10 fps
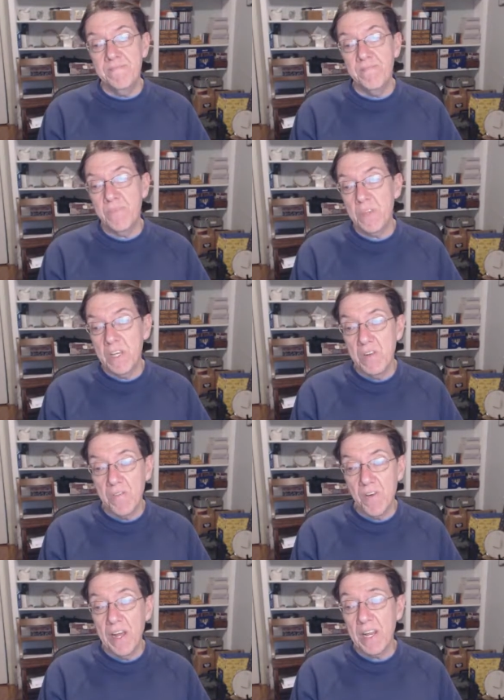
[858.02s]
you
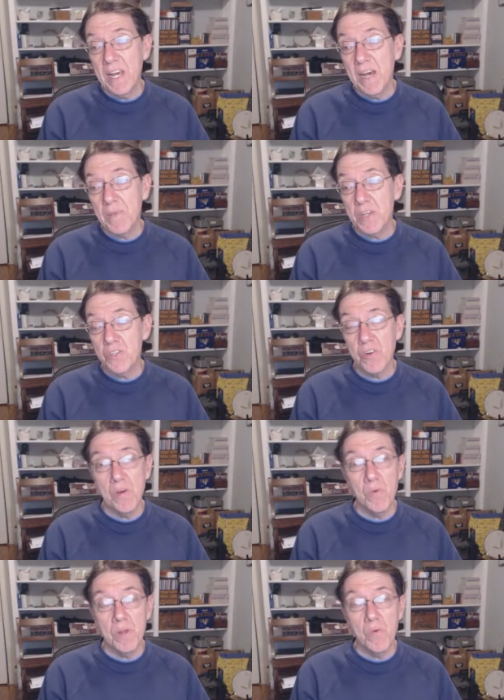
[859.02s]
know, frankly, I'm not
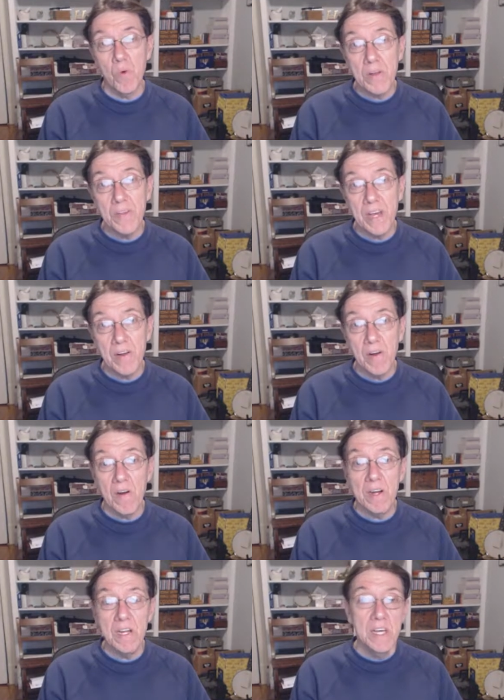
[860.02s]
sure I want to work that
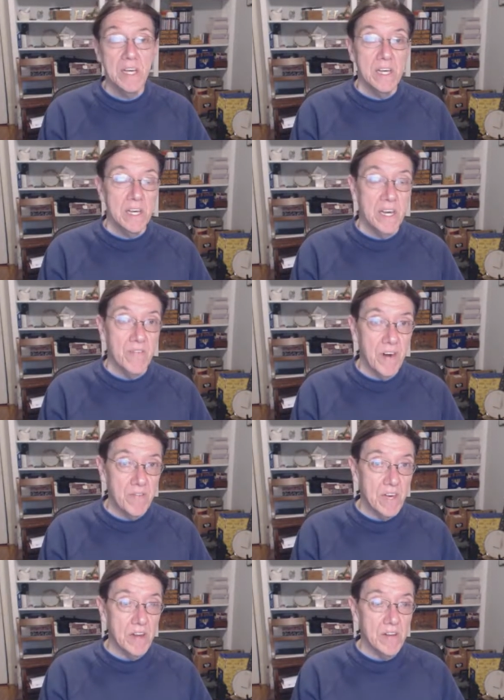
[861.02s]
hard. If
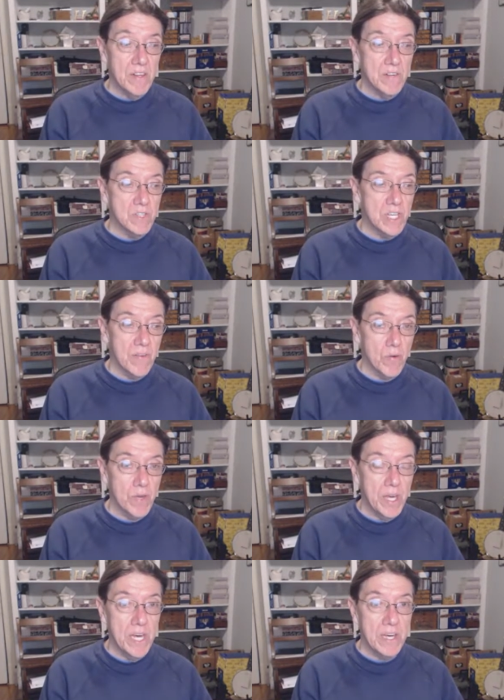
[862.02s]
I've got you know
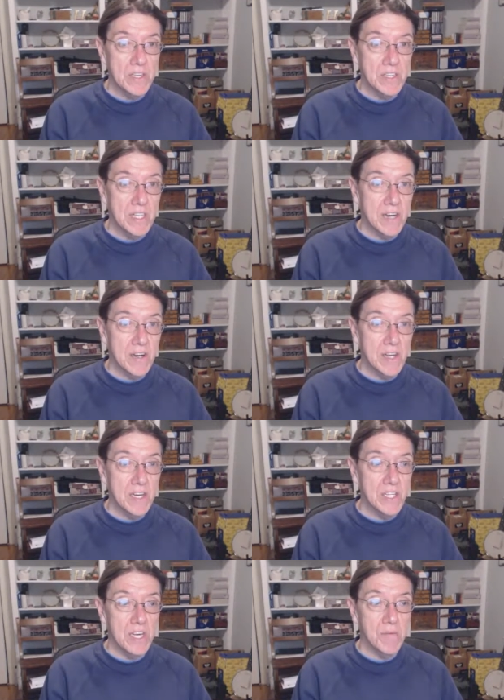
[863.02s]
several gigs that are
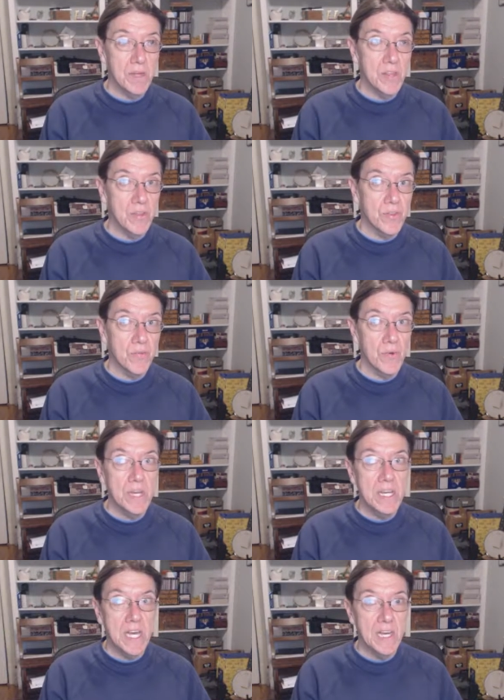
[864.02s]
going to take me
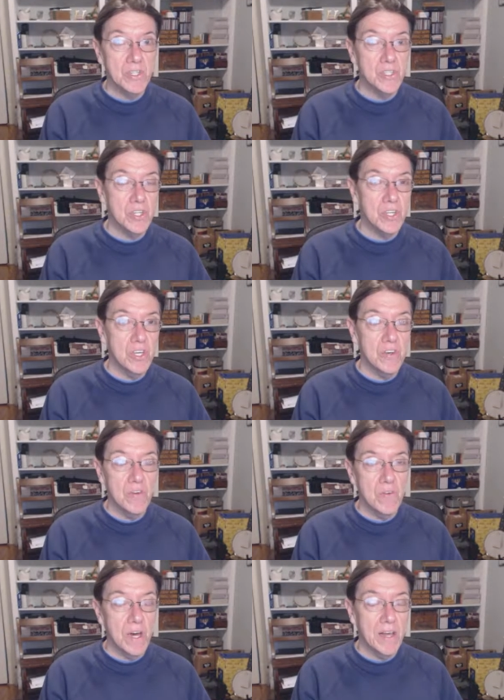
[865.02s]
three days to
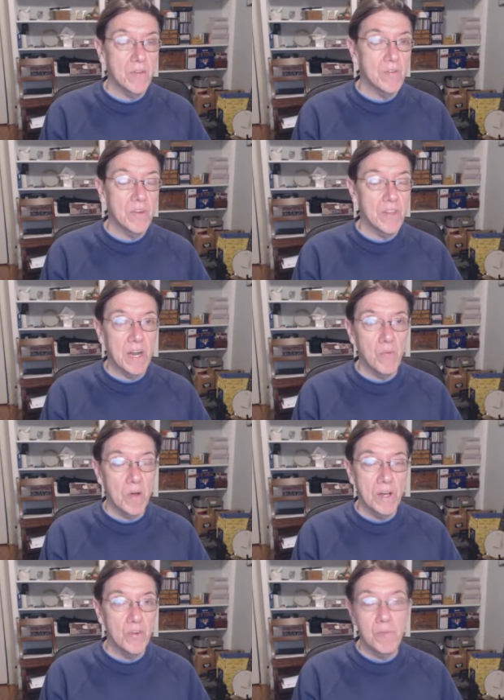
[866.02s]
do, I don't know that I
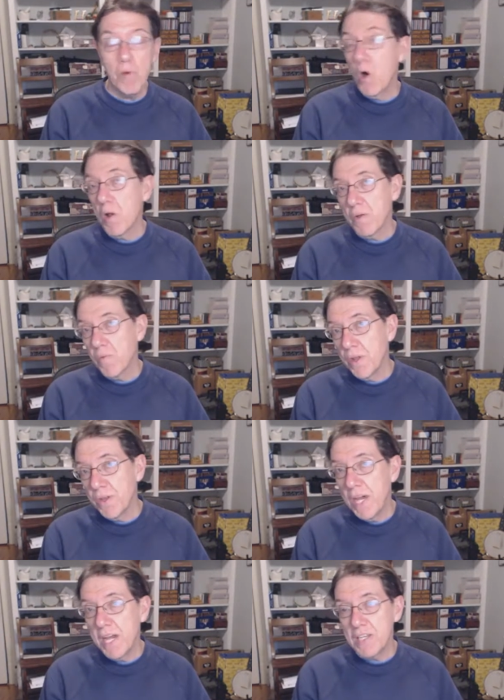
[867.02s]
want to do them all in
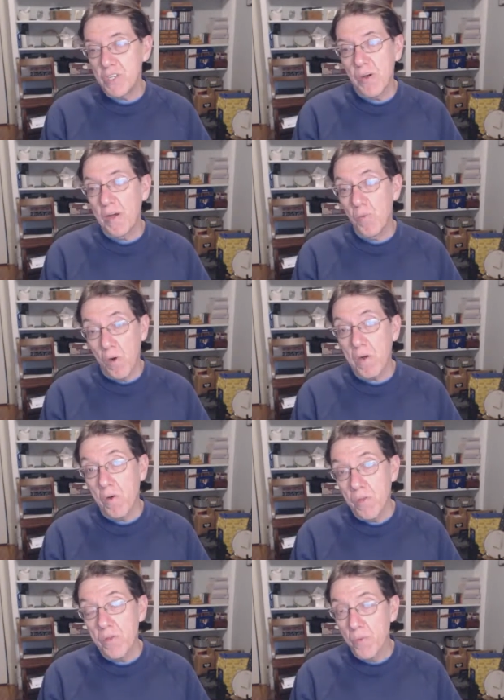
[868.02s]
one day. So I
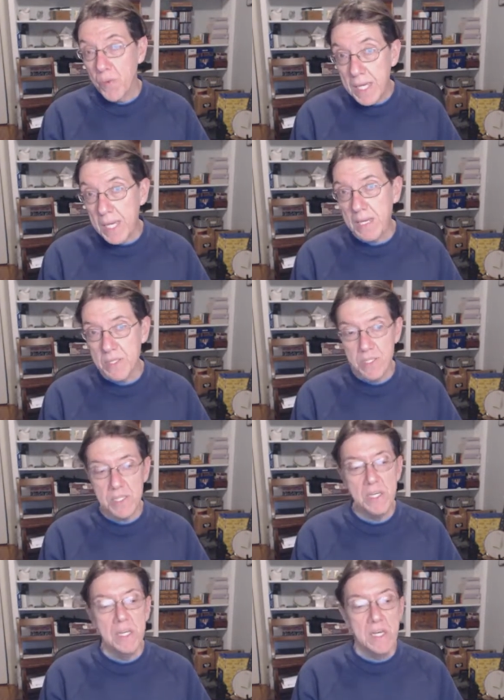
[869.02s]
work on the
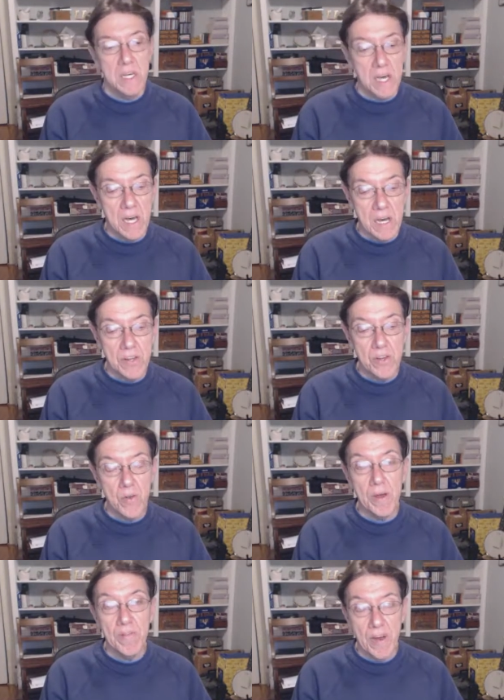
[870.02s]
weekends. Uh,
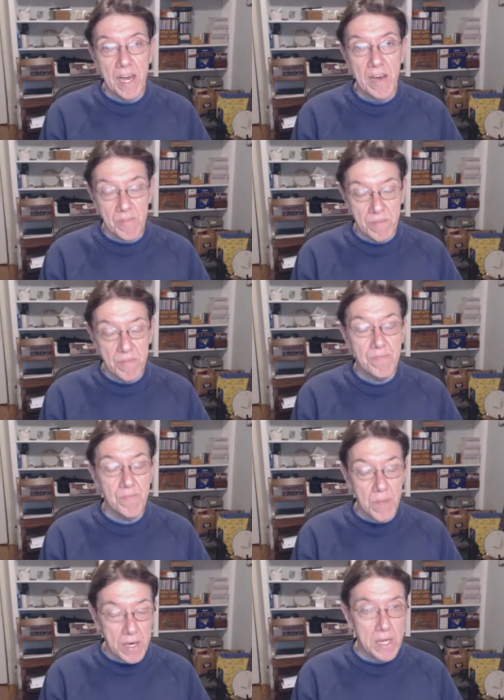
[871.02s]
you know, if I have
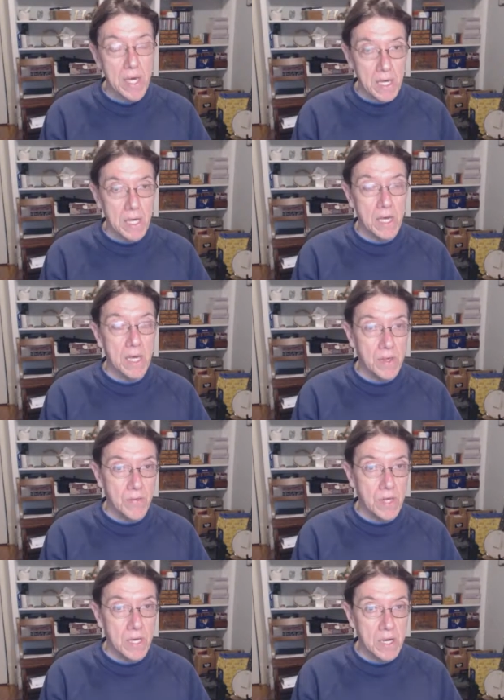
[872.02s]
a gig
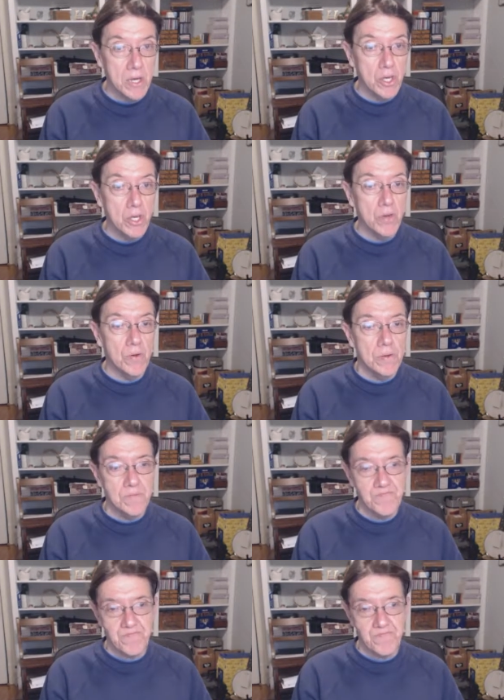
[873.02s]
in the uh, queue.